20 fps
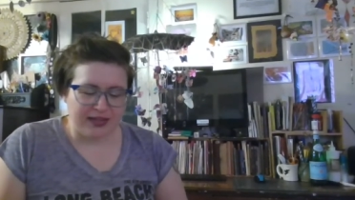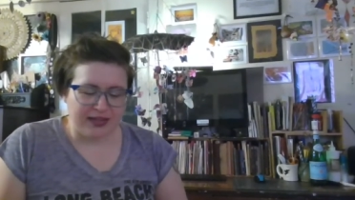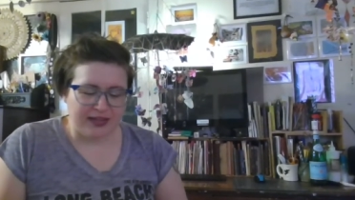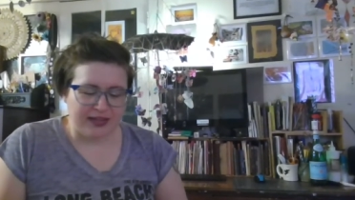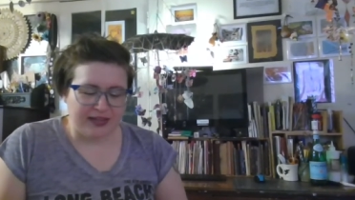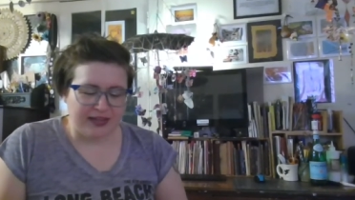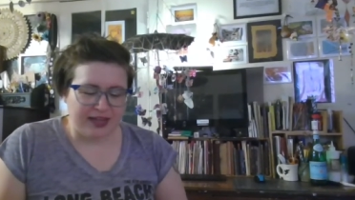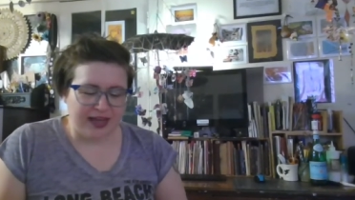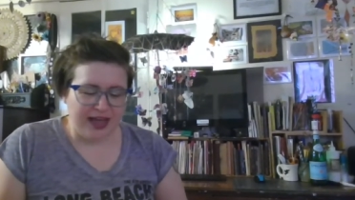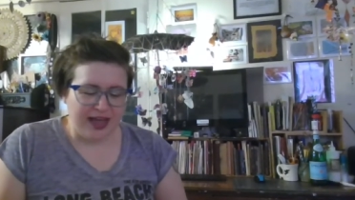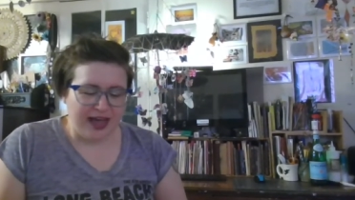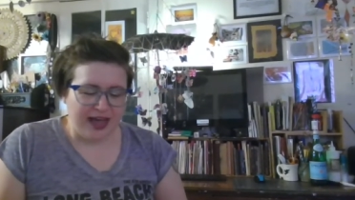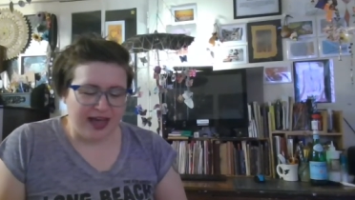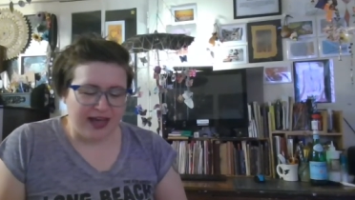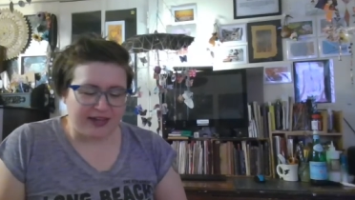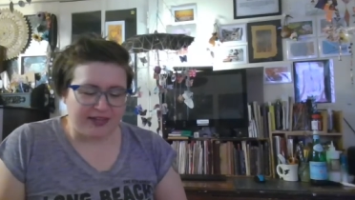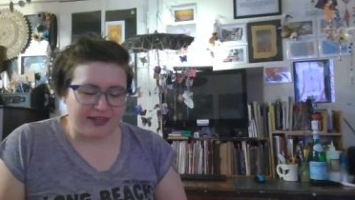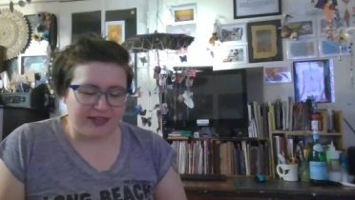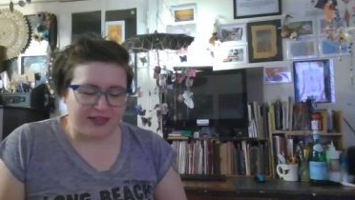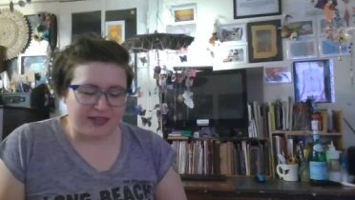
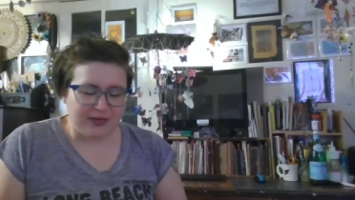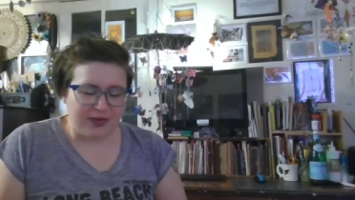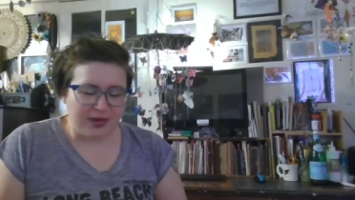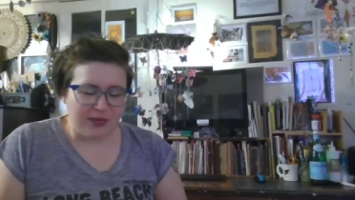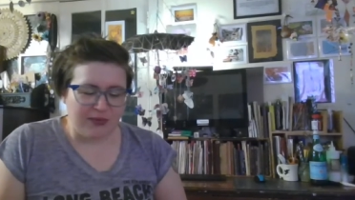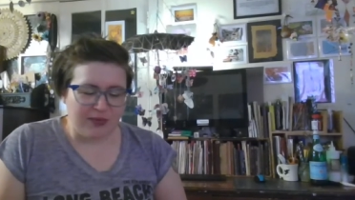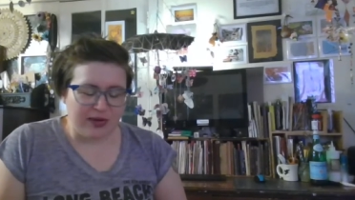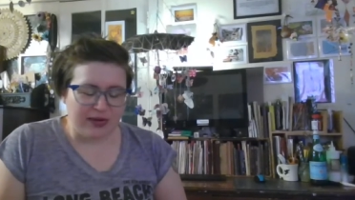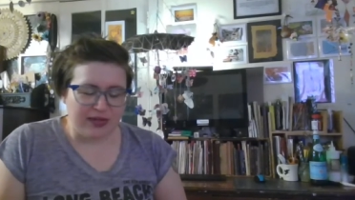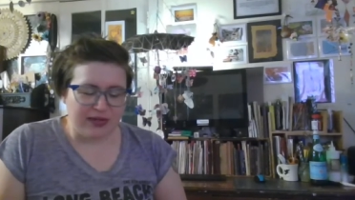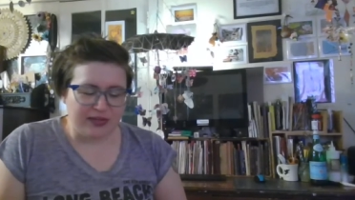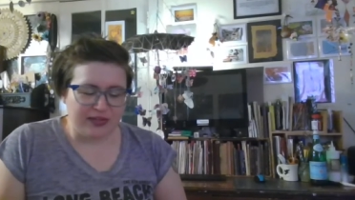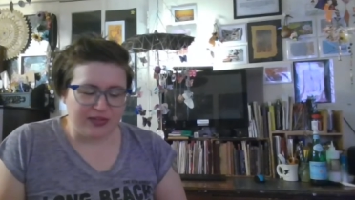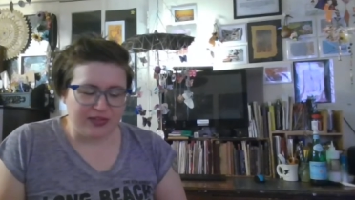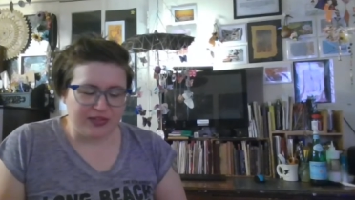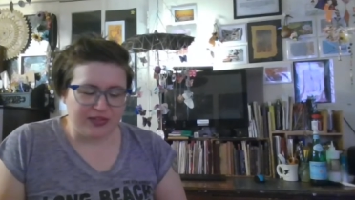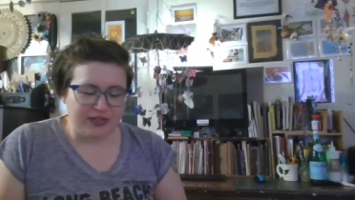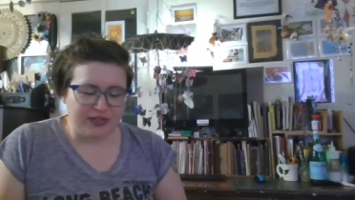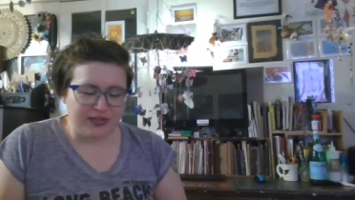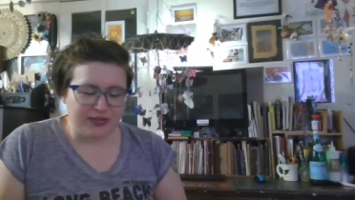yeah, so I wanted
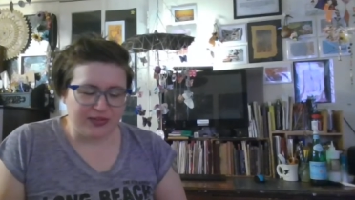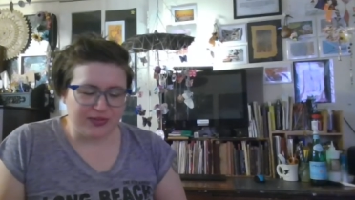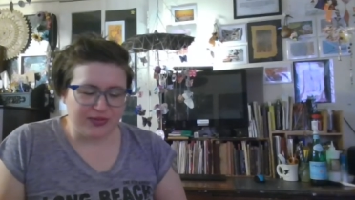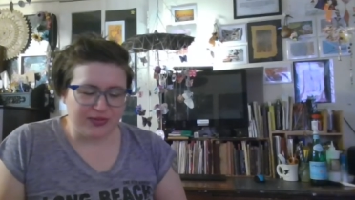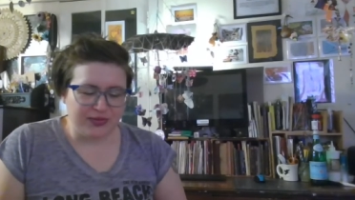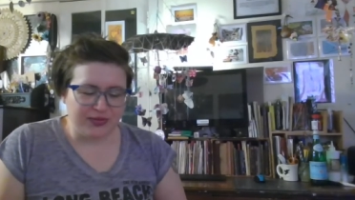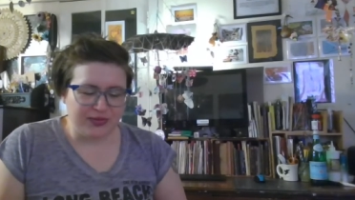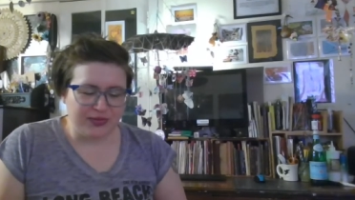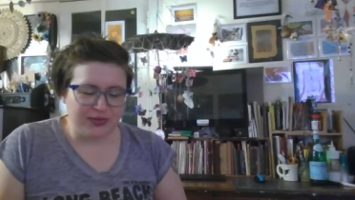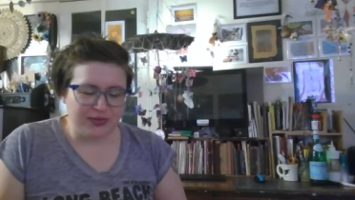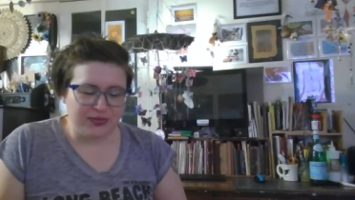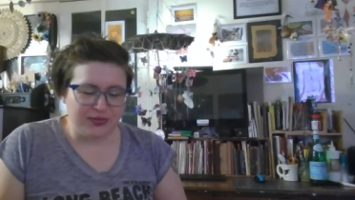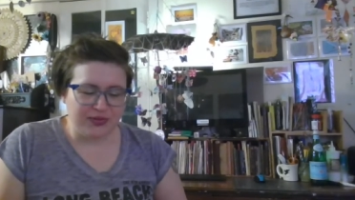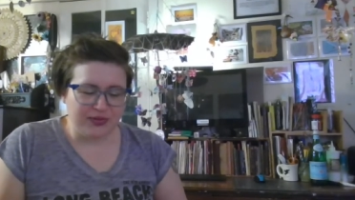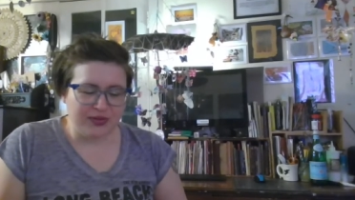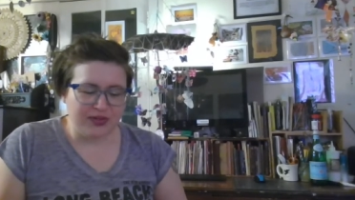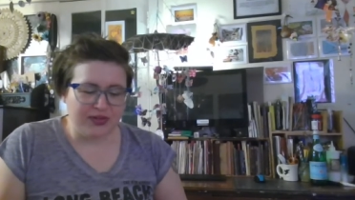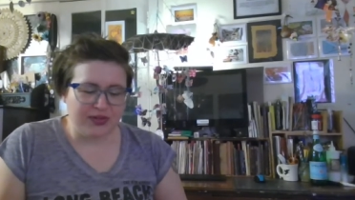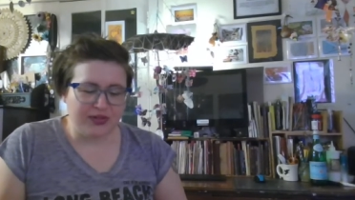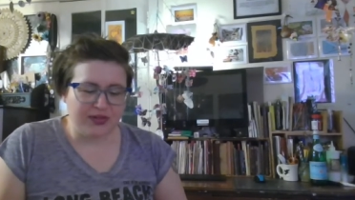to
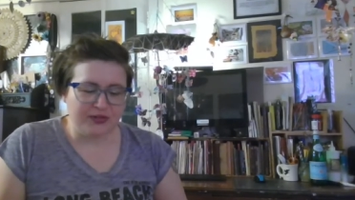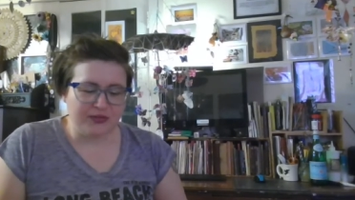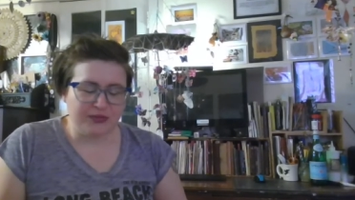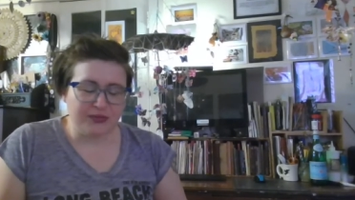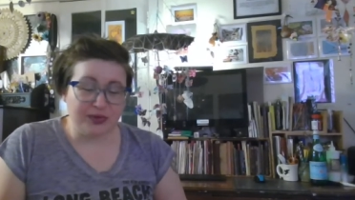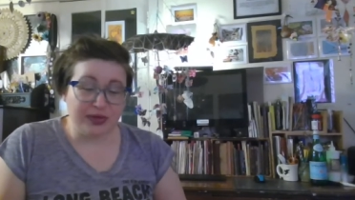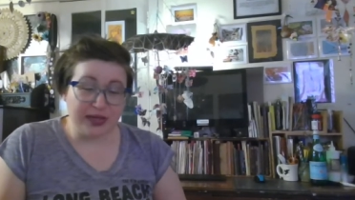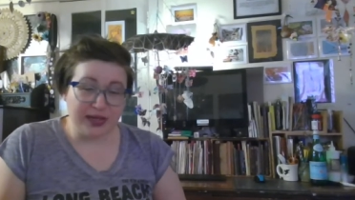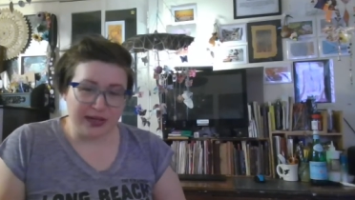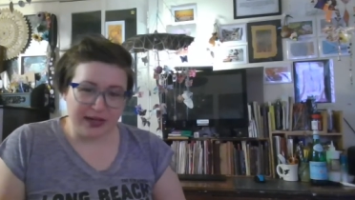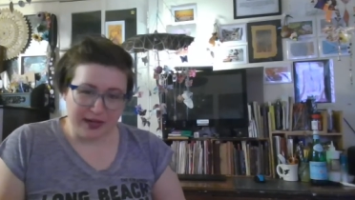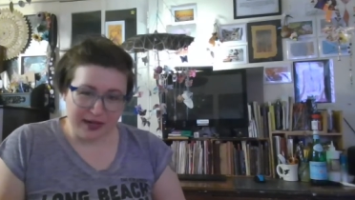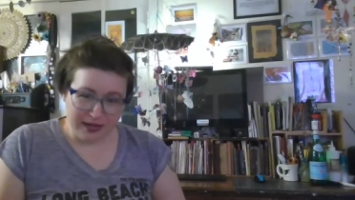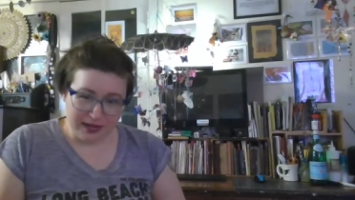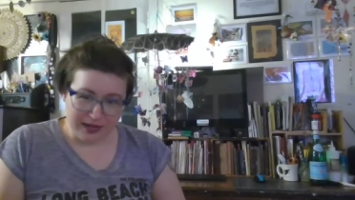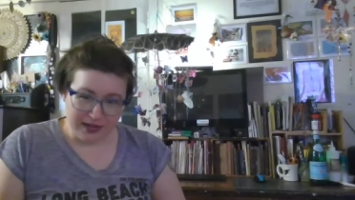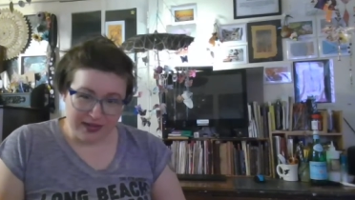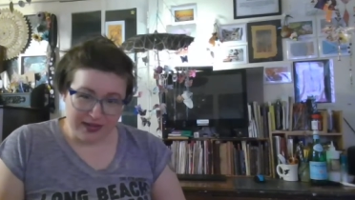read